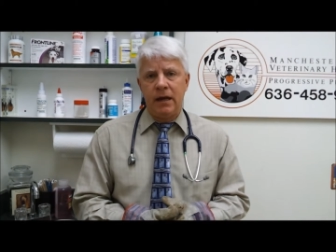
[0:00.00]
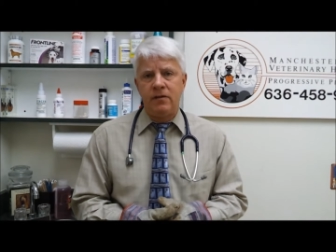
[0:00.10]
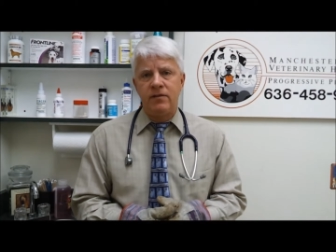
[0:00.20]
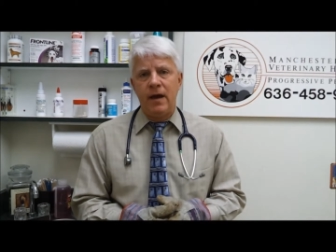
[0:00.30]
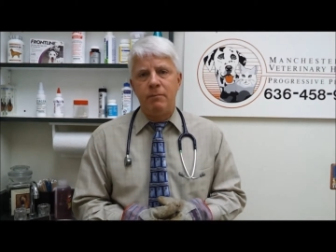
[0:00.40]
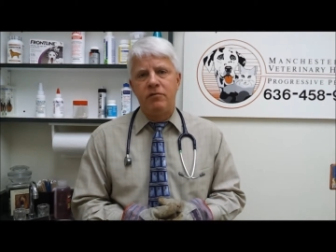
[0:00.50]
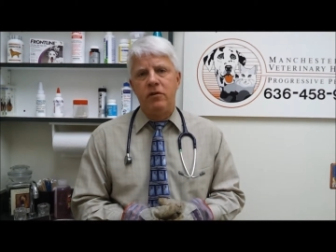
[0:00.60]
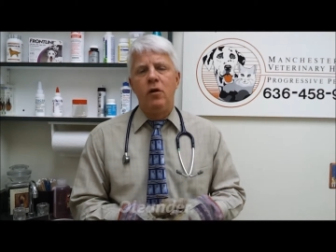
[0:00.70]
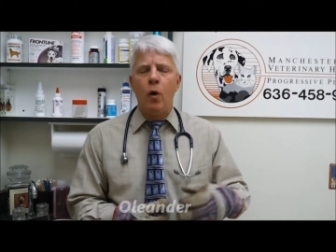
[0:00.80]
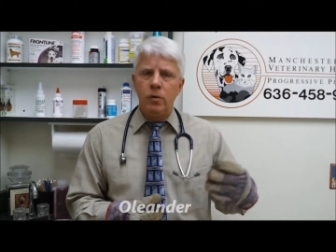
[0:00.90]
an
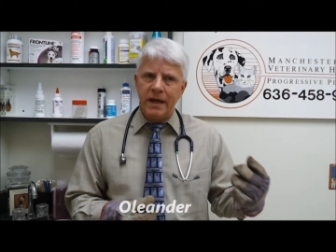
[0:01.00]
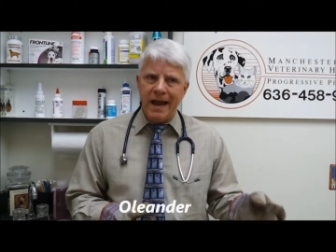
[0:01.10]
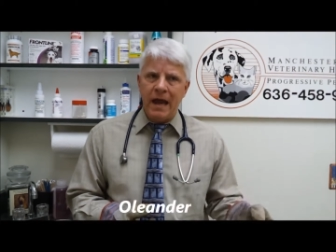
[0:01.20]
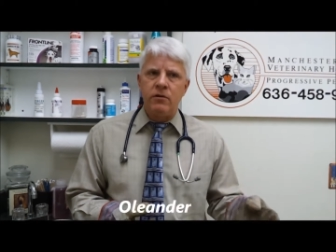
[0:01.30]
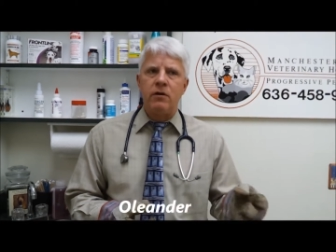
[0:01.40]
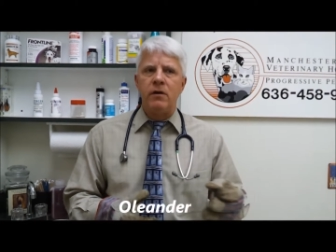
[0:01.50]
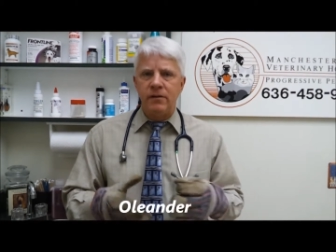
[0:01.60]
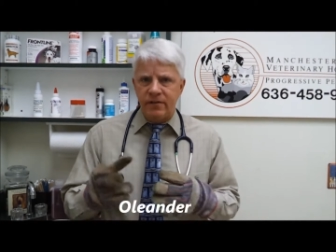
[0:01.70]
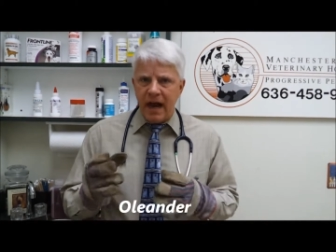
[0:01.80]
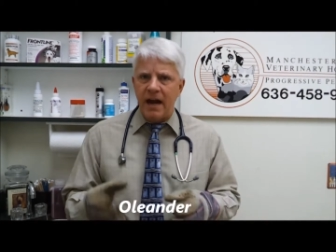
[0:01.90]
exception. Oleander,
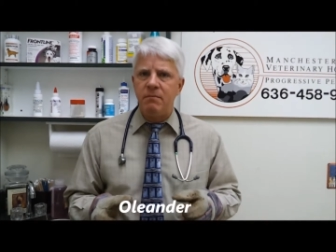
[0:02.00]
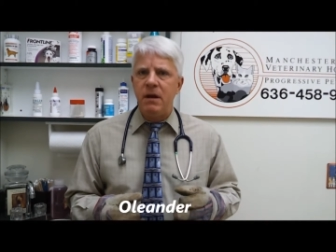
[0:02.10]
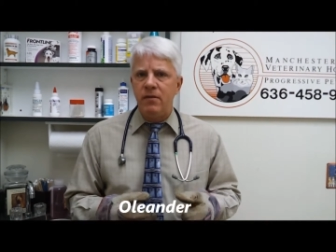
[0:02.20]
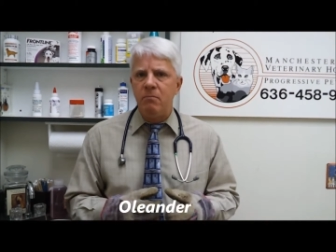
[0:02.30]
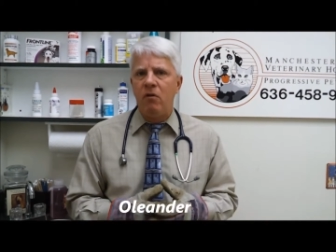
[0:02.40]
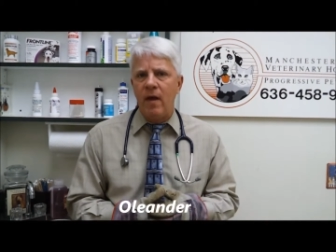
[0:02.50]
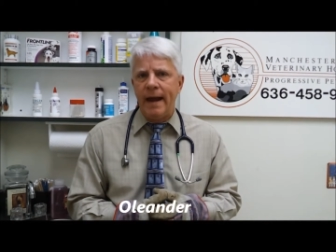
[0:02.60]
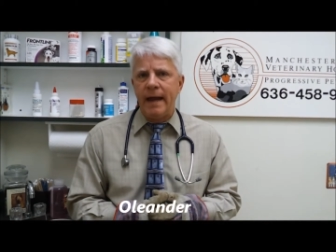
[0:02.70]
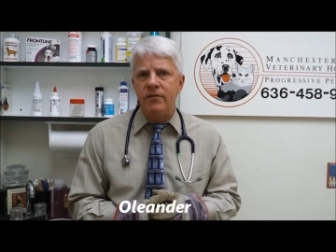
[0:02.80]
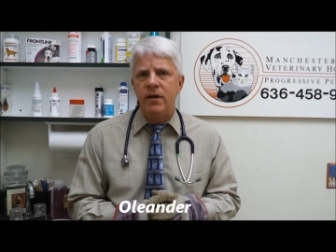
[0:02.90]
it's got to be the
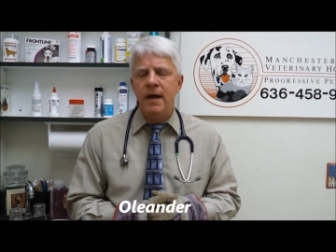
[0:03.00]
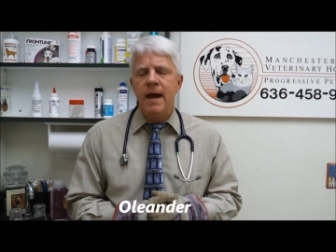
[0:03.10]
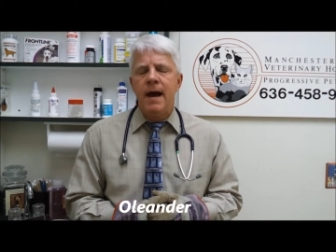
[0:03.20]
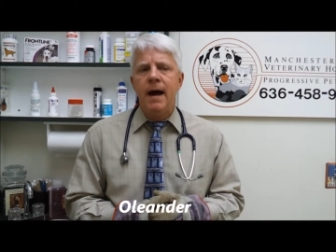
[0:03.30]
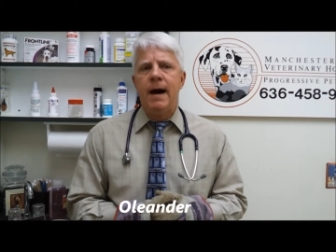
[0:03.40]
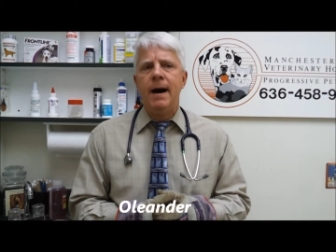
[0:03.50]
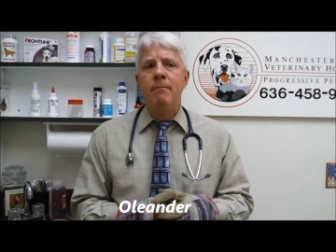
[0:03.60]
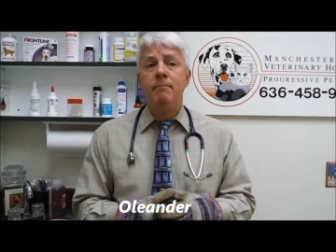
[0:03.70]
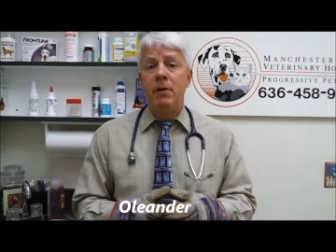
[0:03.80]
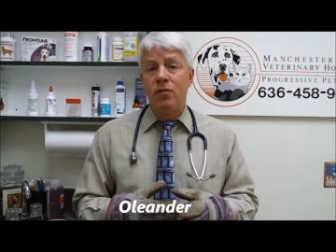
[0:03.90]
plant.
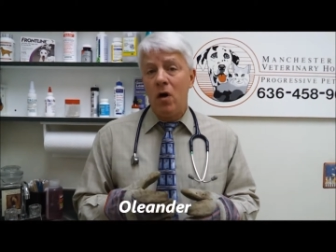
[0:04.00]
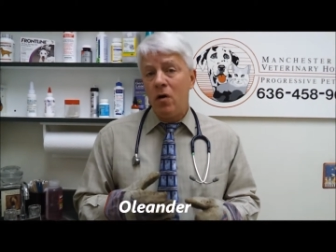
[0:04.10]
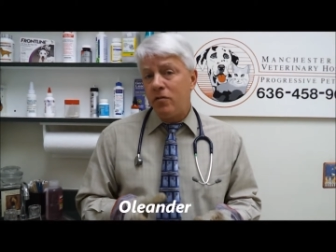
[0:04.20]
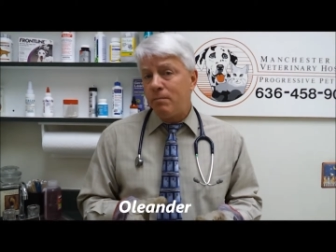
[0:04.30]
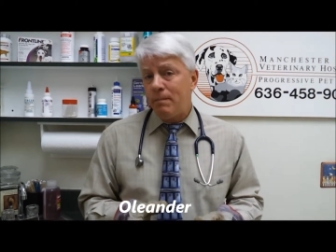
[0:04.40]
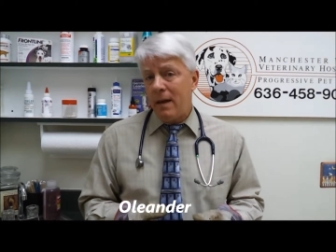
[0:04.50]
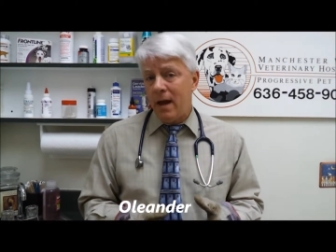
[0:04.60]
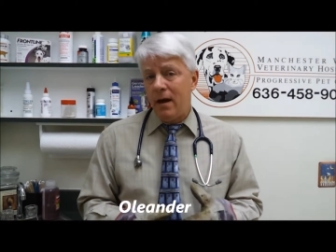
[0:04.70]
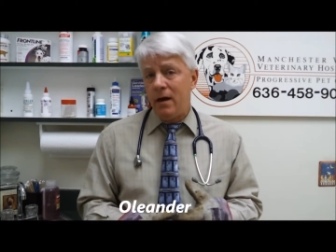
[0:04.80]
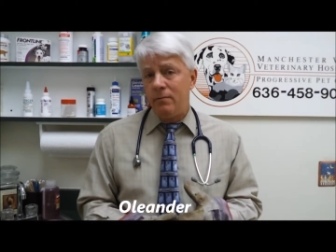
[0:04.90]
Um, but those,
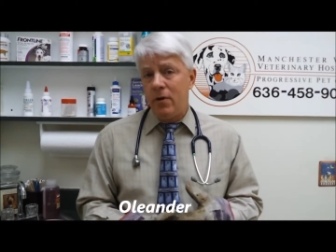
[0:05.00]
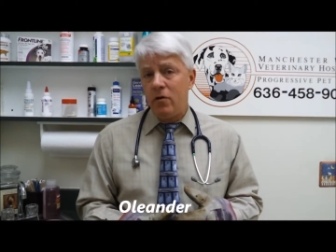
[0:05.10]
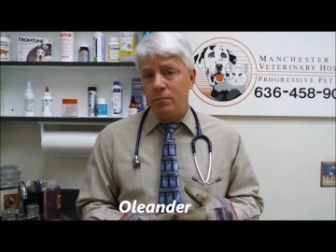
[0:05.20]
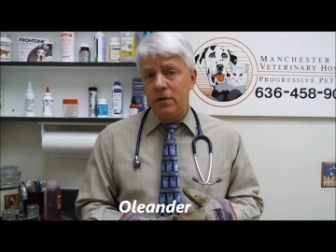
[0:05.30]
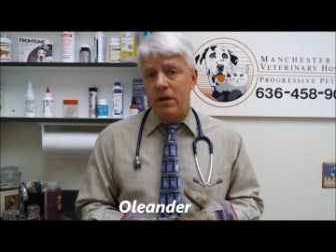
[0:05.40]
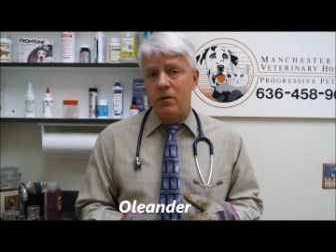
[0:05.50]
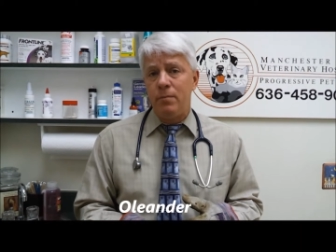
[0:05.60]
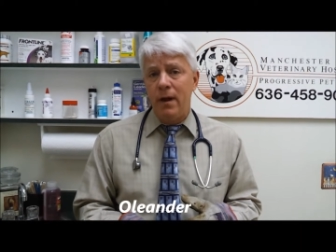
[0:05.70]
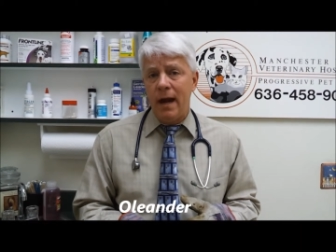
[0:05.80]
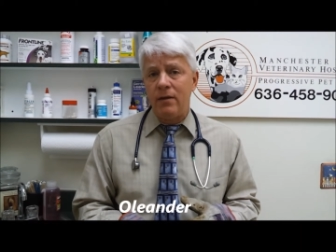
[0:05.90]
uh, those particular
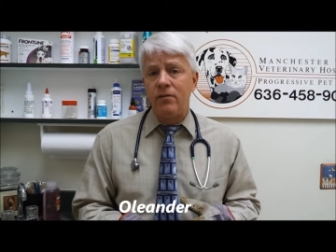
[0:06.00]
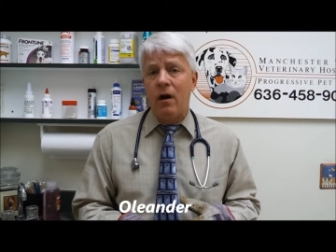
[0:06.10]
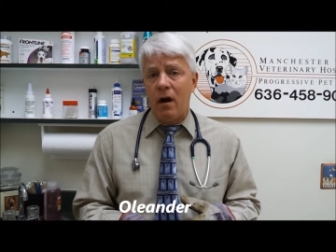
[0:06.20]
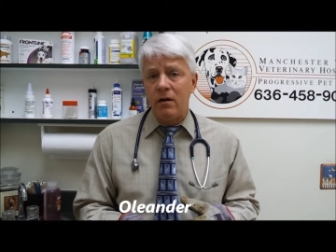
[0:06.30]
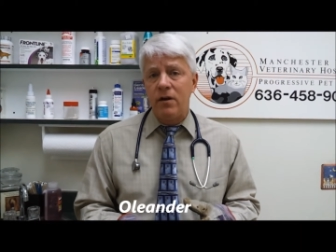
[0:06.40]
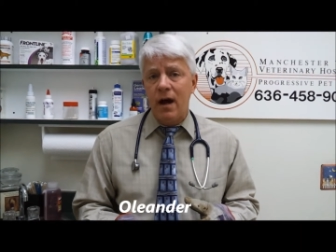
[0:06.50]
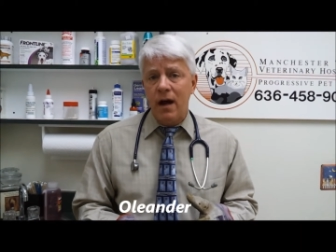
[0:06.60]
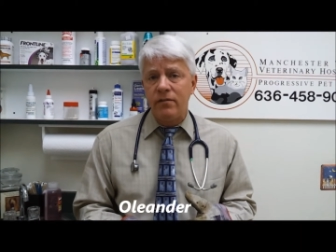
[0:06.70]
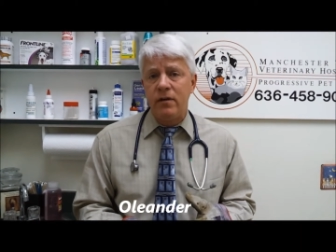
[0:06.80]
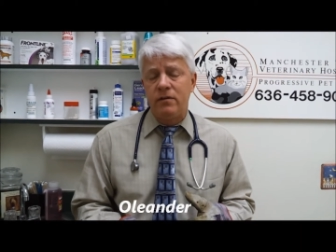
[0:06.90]
plants are
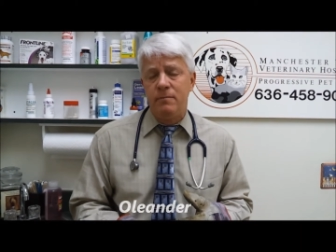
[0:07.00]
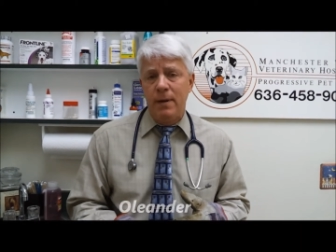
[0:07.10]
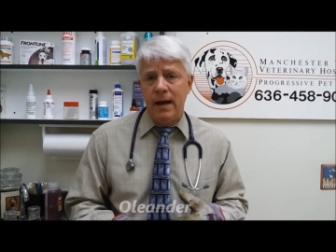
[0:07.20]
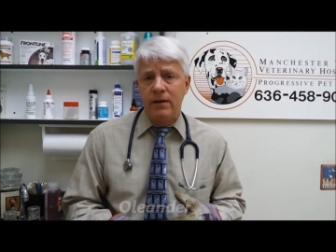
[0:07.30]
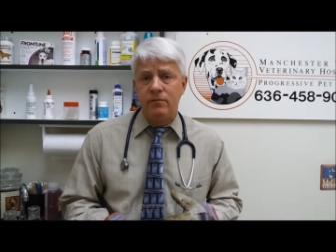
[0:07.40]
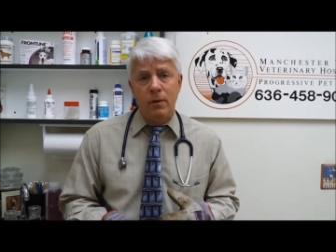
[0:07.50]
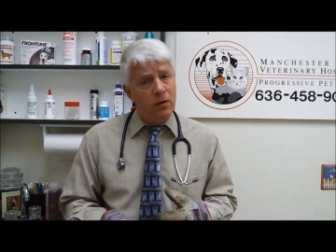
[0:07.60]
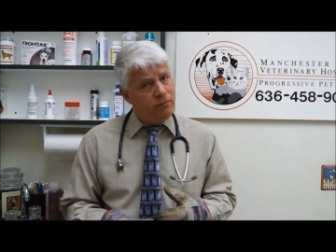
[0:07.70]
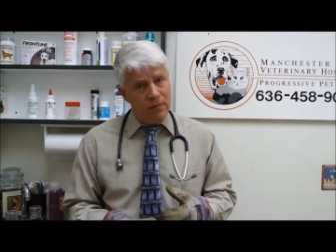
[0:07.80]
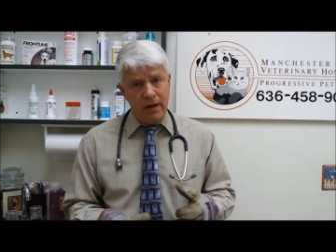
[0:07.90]
toxic to pets,
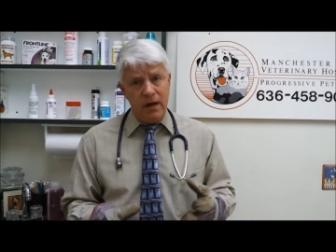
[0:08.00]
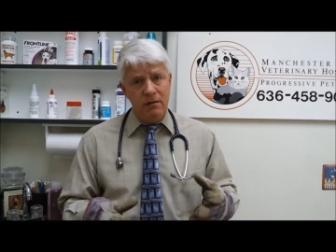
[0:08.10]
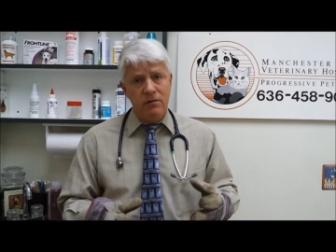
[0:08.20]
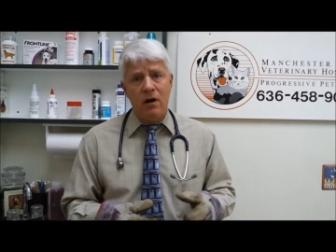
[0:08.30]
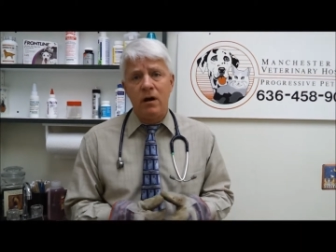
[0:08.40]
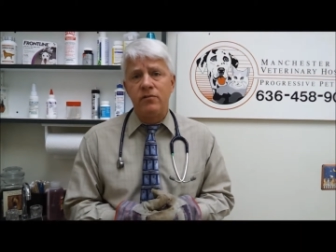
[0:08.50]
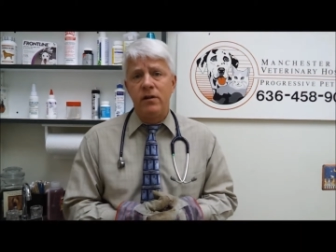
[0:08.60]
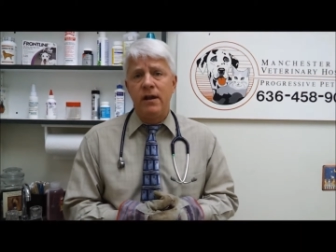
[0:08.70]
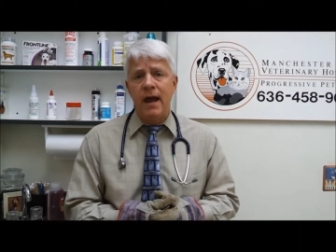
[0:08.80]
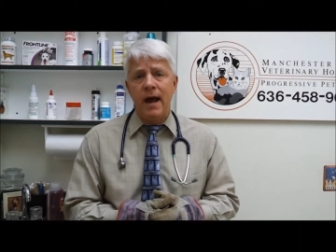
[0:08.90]
both, again, dogs
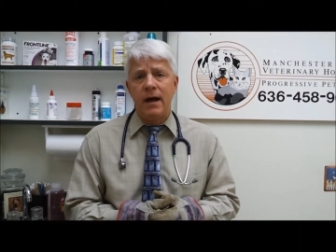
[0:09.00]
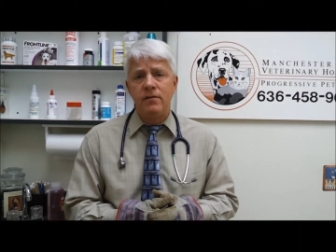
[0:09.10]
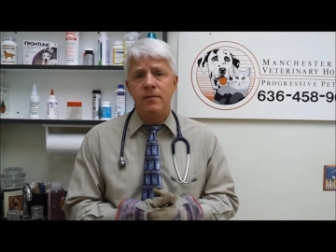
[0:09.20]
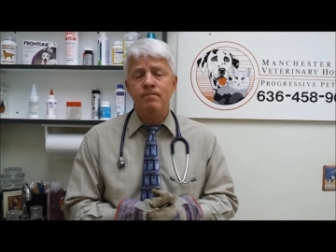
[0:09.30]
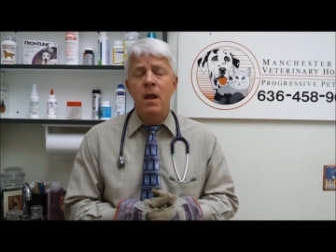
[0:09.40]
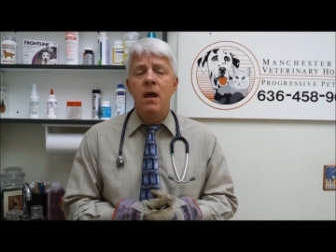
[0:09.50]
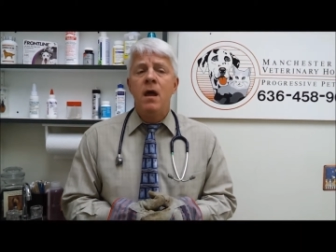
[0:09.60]
and cats.